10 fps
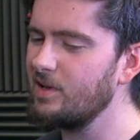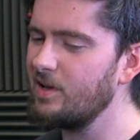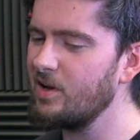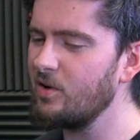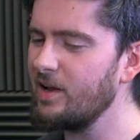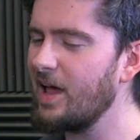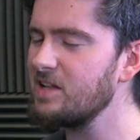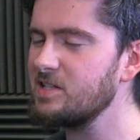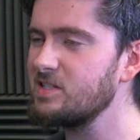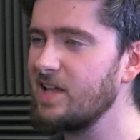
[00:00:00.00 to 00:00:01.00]
it
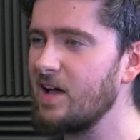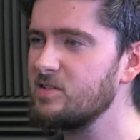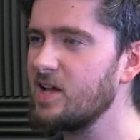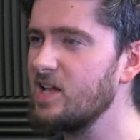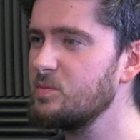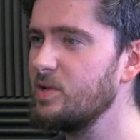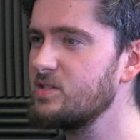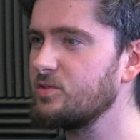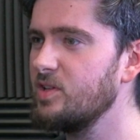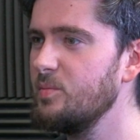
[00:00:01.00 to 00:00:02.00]
has its downsides, but
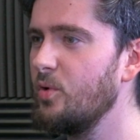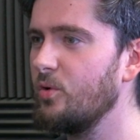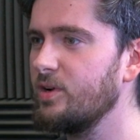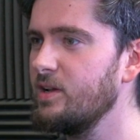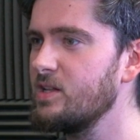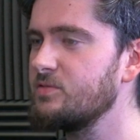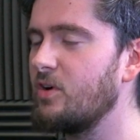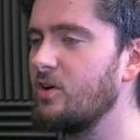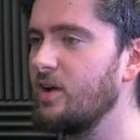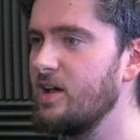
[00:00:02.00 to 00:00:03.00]
it's really important as
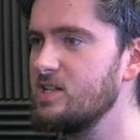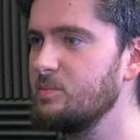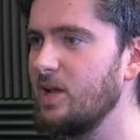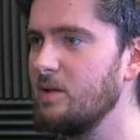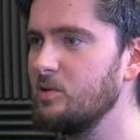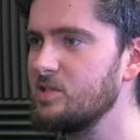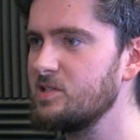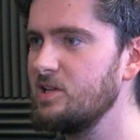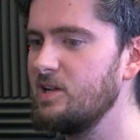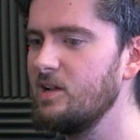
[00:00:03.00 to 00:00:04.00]
far as being able to
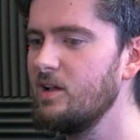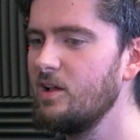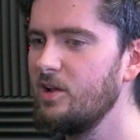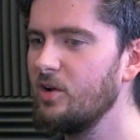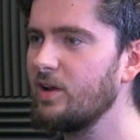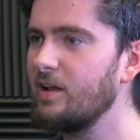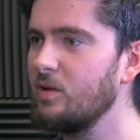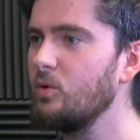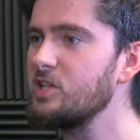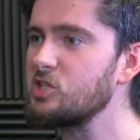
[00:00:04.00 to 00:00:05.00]
see, kind of
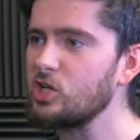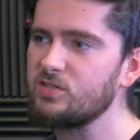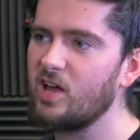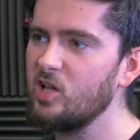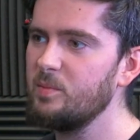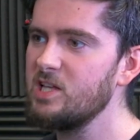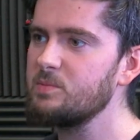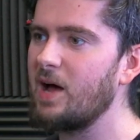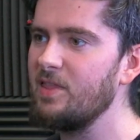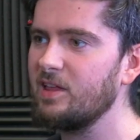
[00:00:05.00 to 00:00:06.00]
like what the search volume is
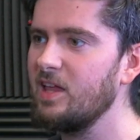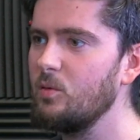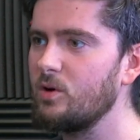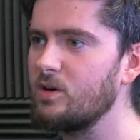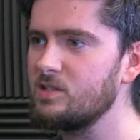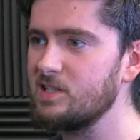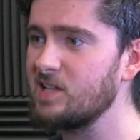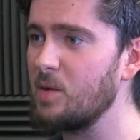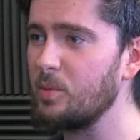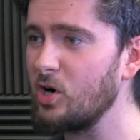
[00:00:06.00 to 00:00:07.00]
behind the keywords. It's
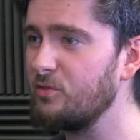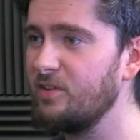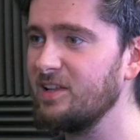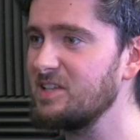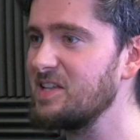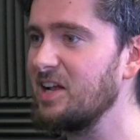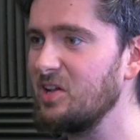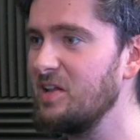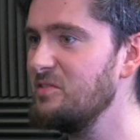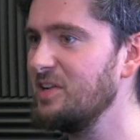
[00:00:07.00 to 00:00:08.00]
not perfect. It's not
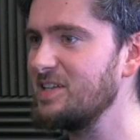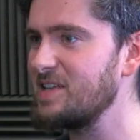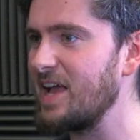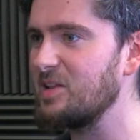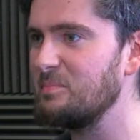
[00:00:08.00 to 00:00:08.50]
going to give you an exact